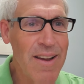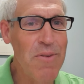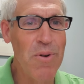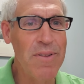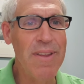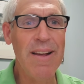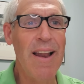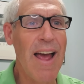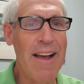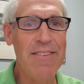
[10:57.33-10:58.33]
He wrote the
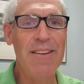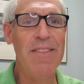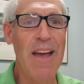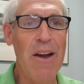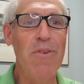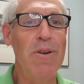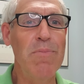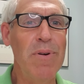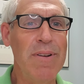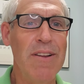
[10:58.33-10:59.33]
classic thyroid
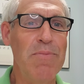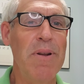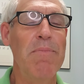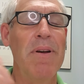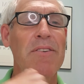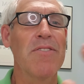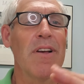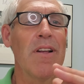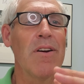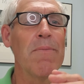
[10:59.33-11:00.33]
book that's been a
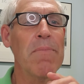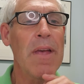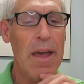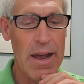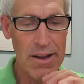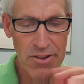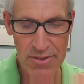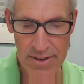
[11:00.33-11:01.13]
bestseller. And I just